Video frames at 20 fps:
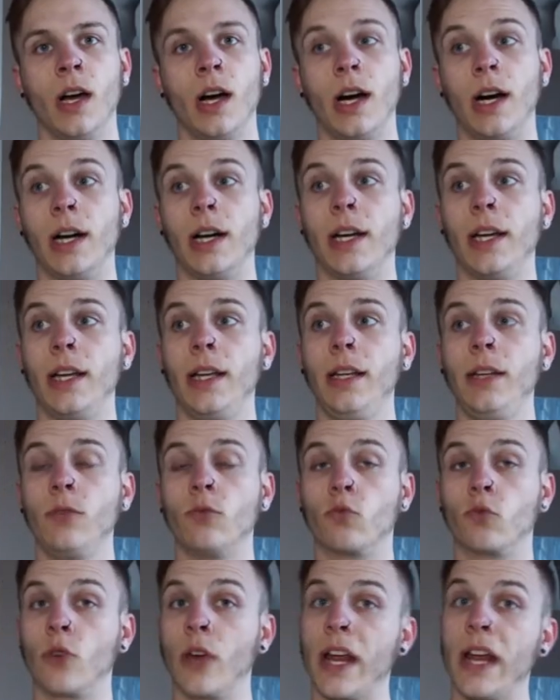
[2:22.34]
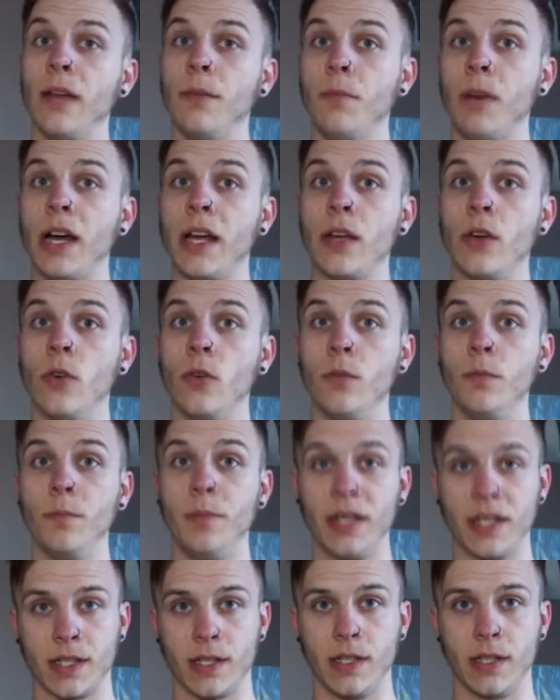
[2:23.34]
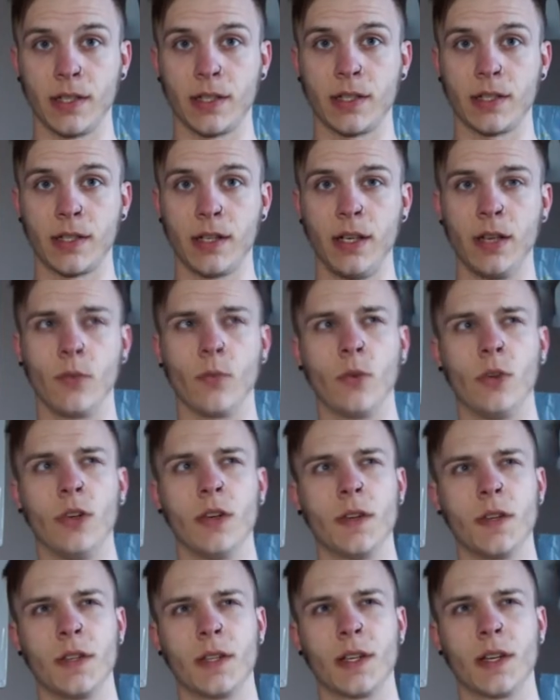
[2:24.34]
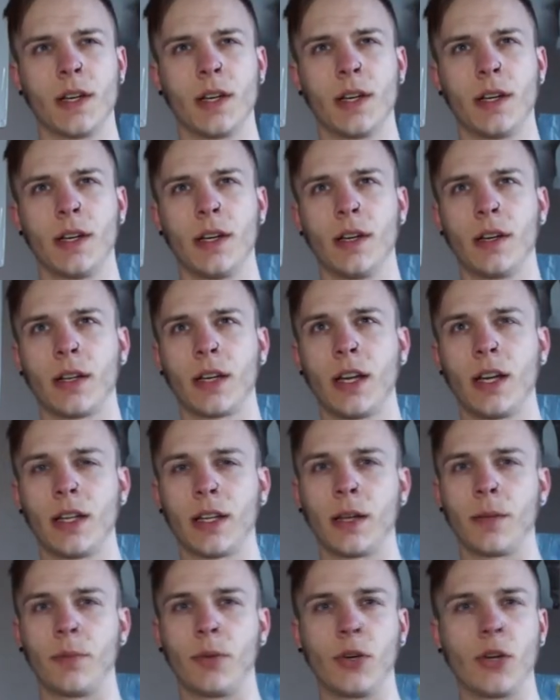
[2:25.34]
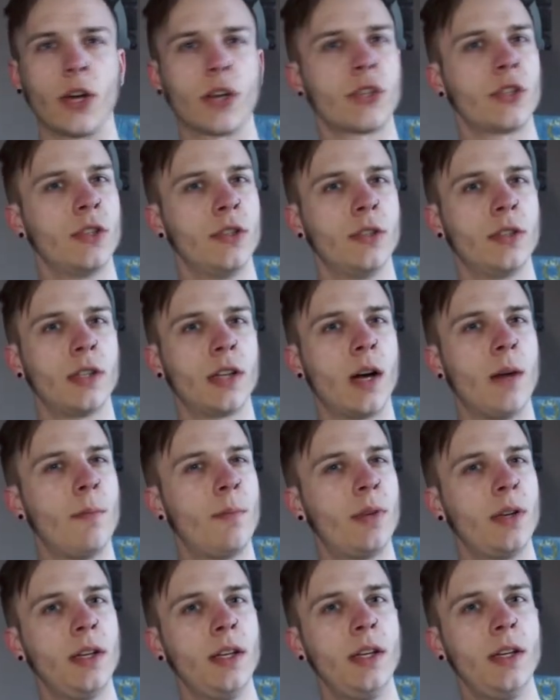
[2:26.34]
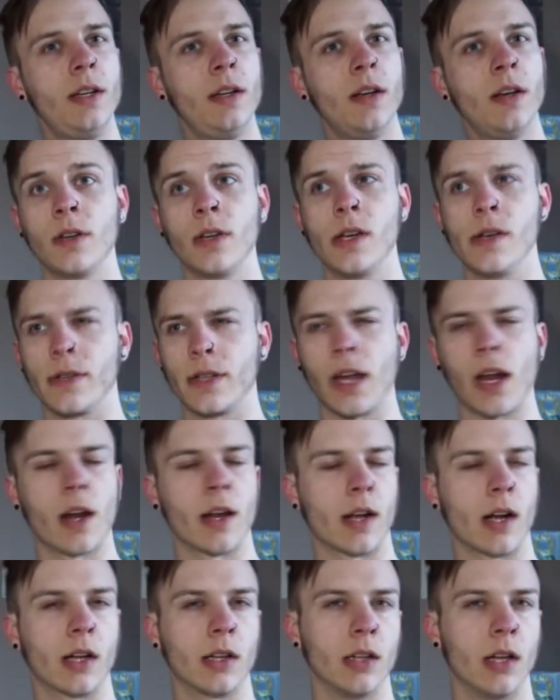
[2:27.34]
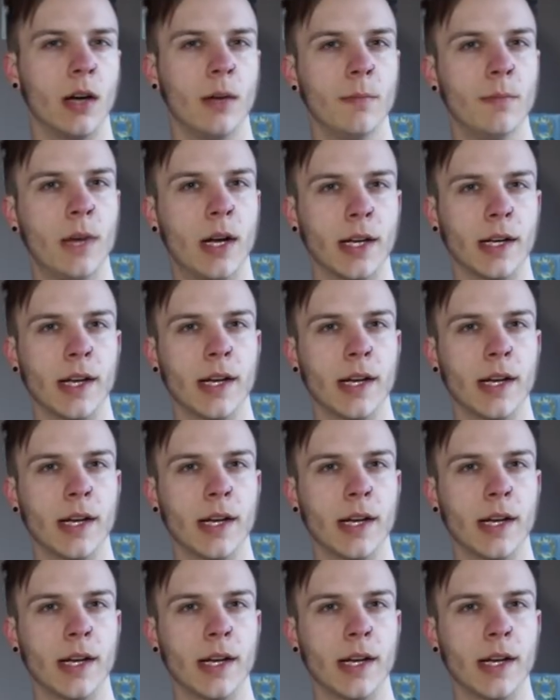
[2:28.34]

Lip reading: I ran my own business. It was kind of like a production company. It was kind of like a club, I